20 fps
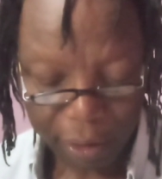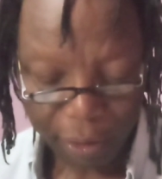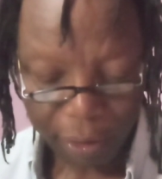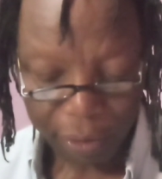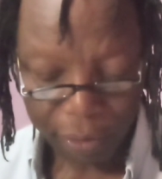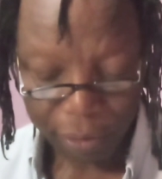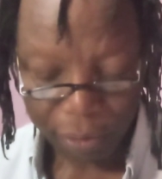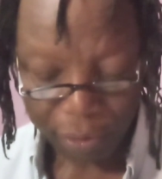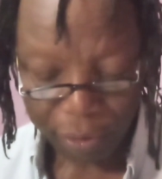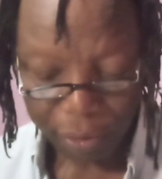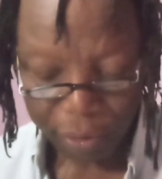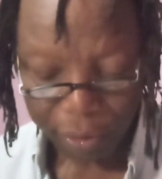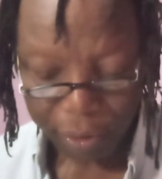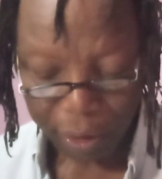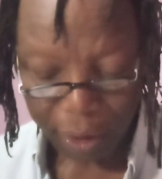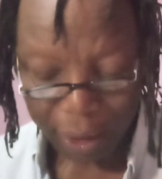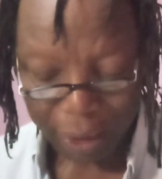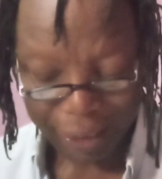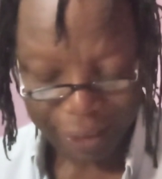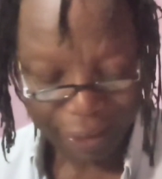neutrons
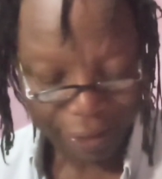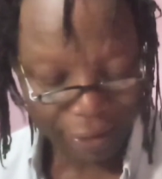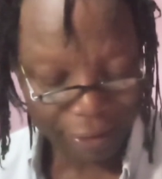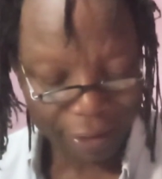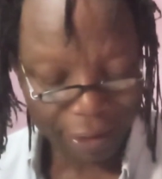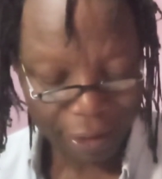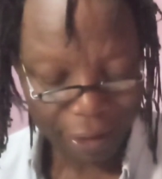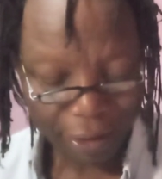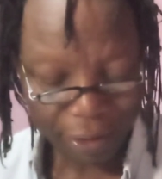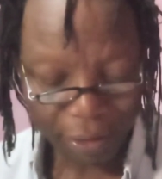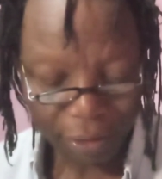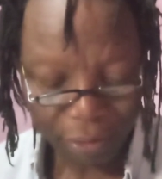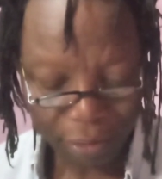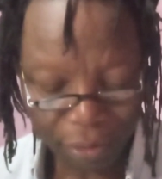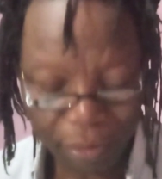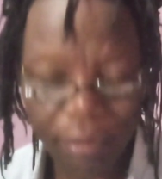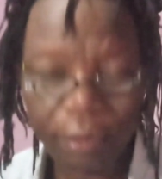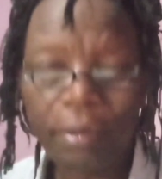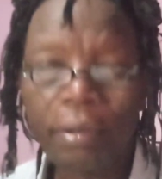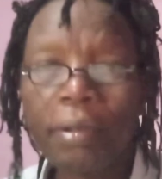are electrically
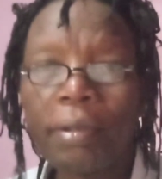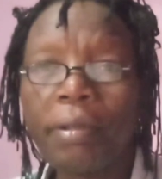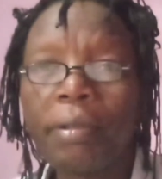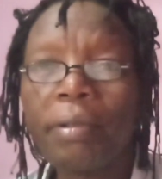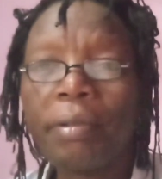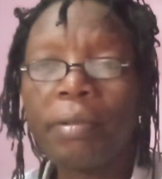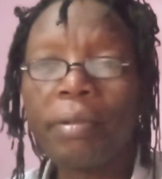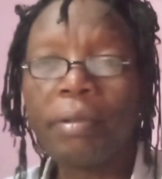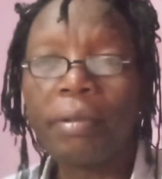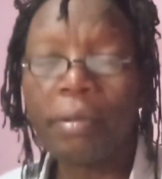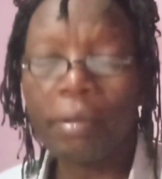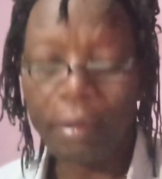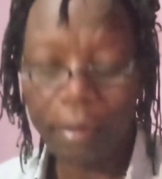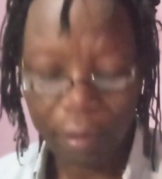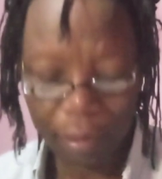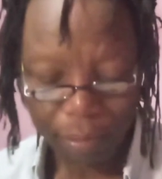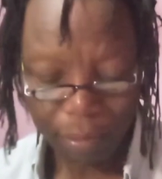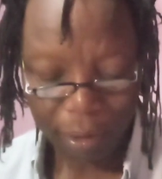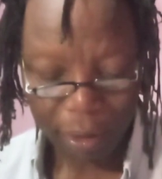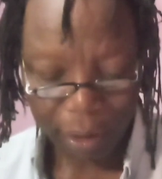neutral,
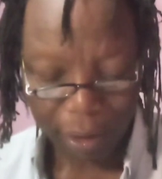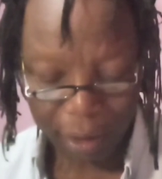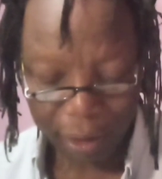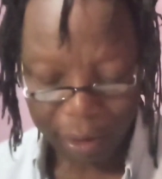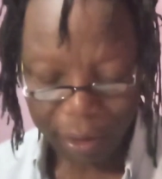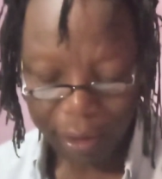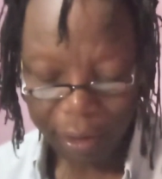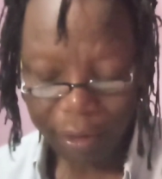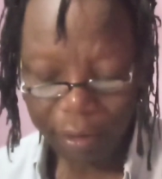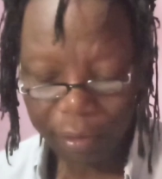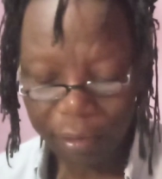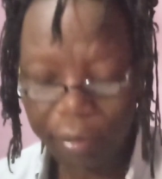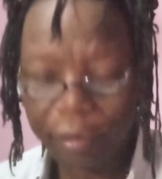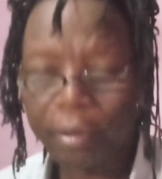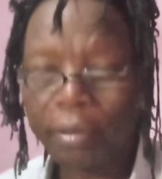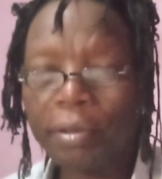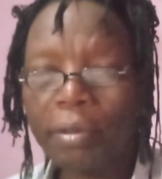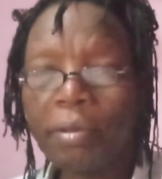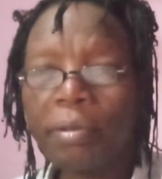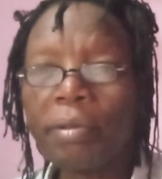but this is not
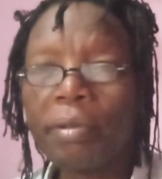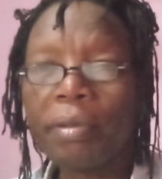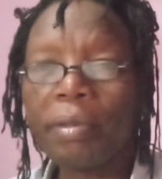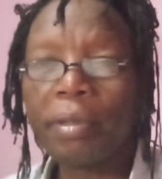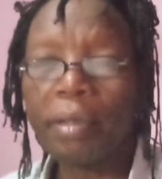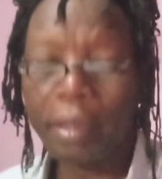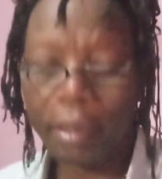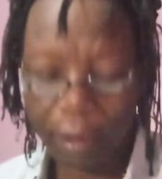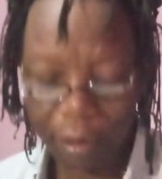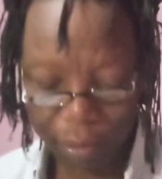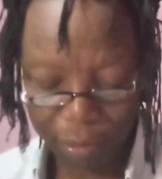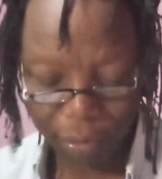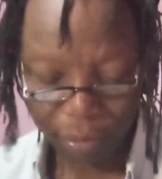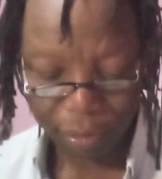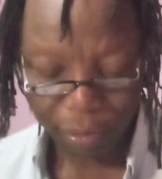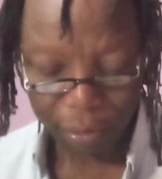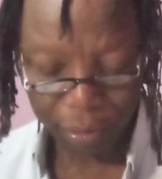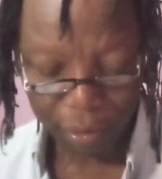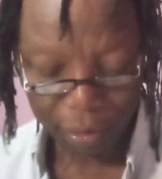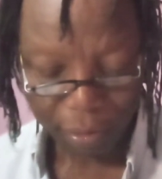
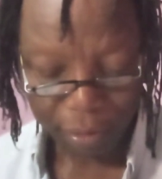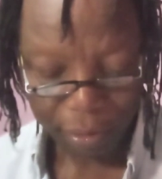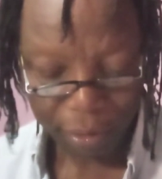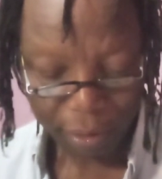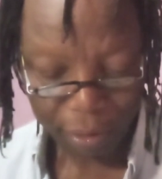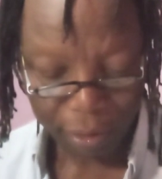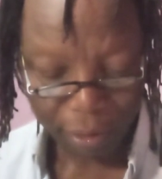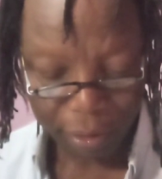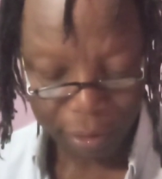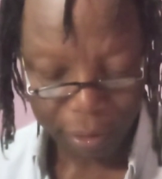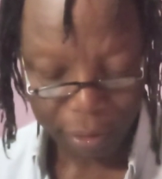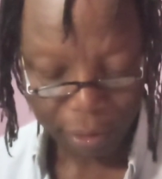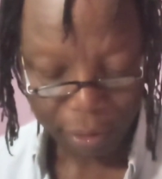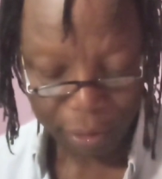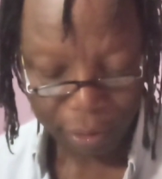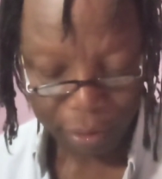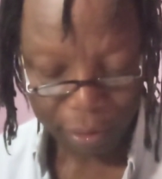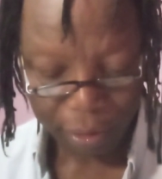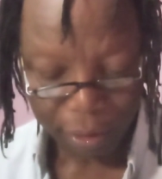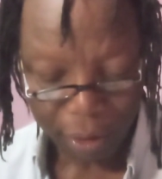neutrons,
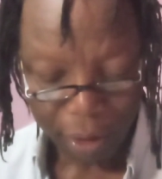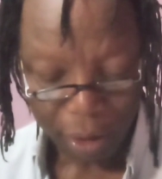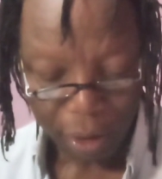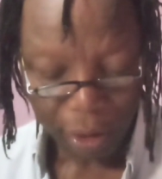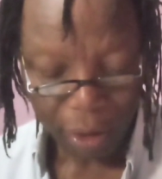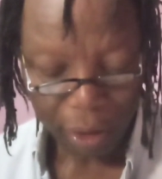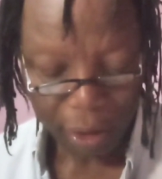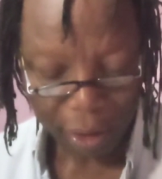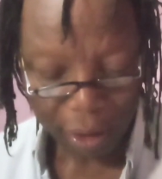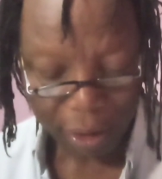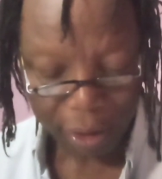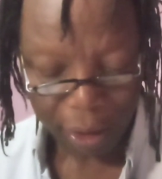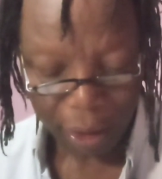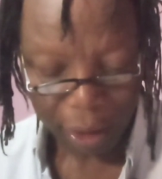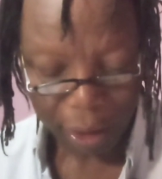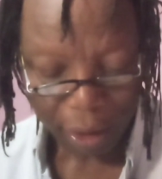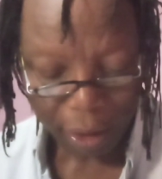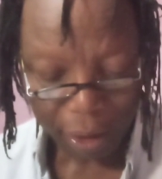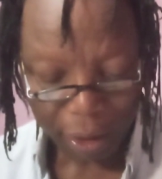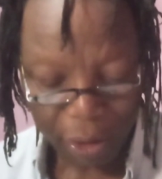these
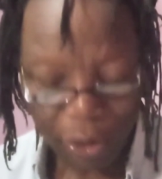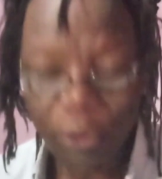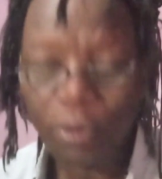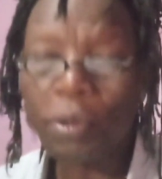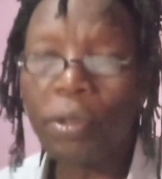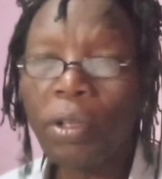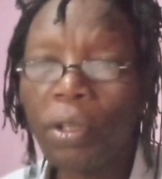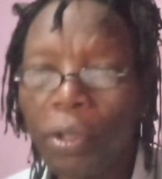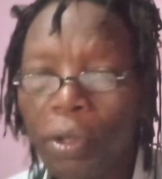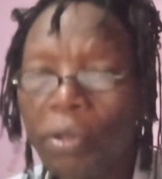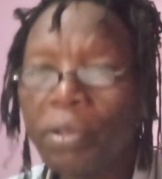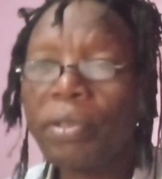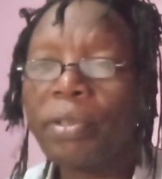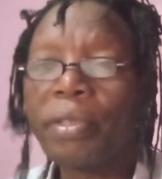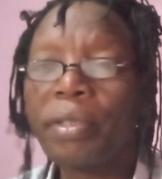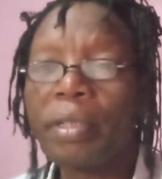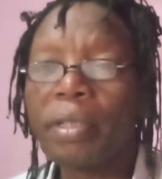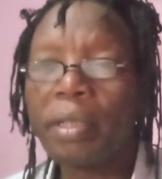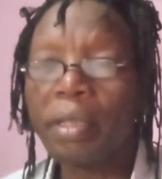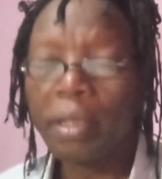are
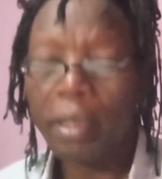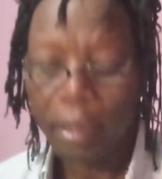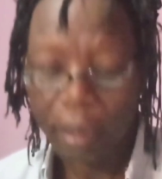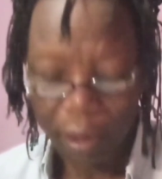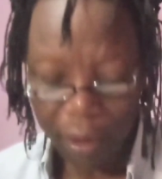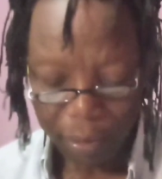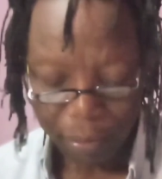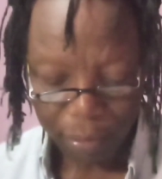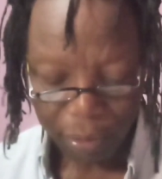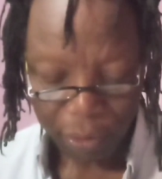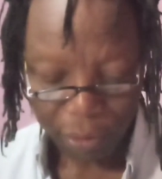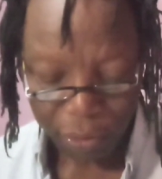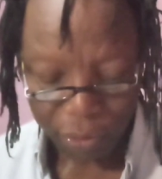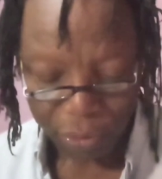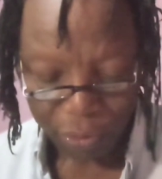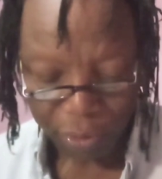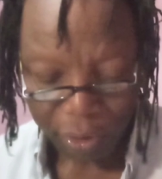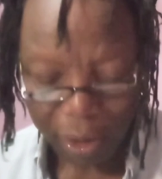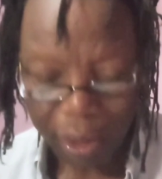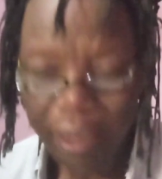nucleons, because
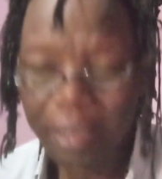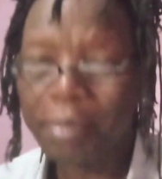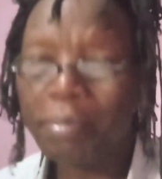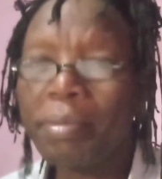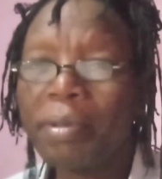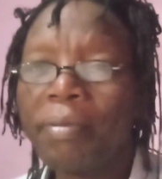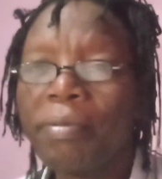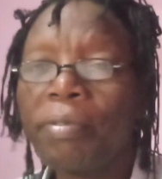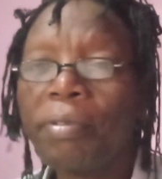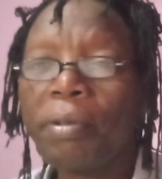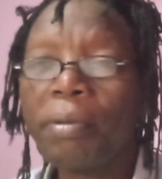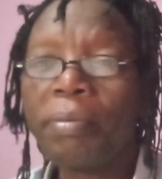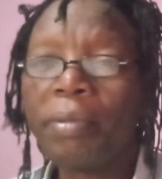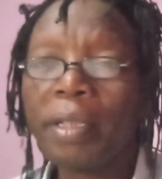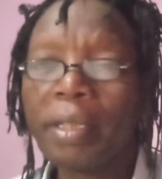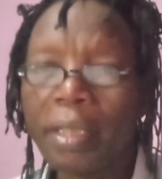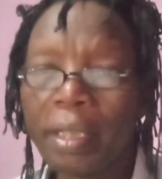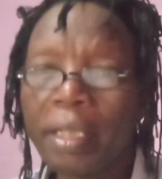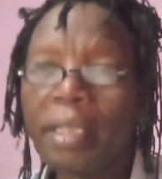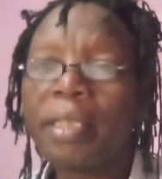which has been formed
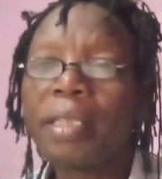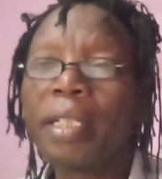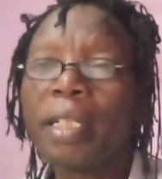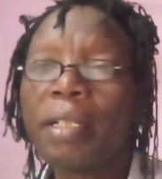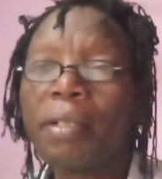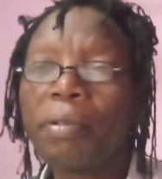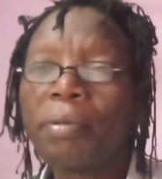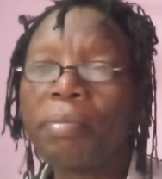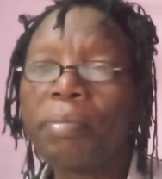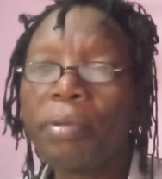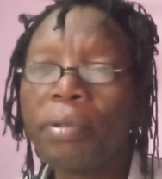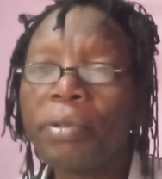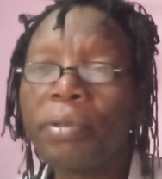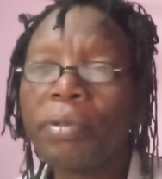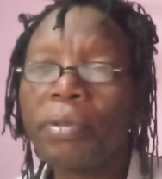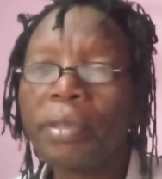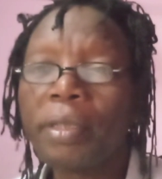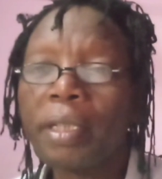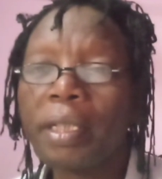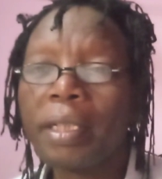as a result of
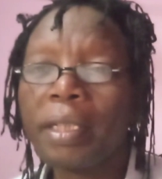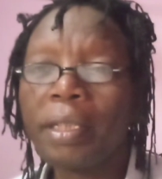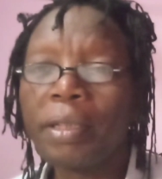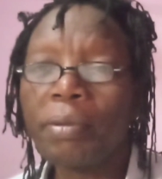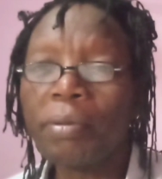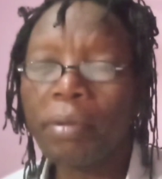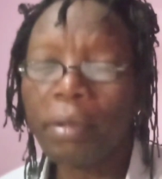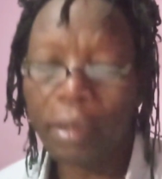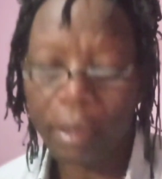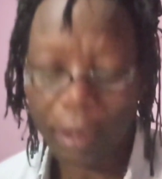protons and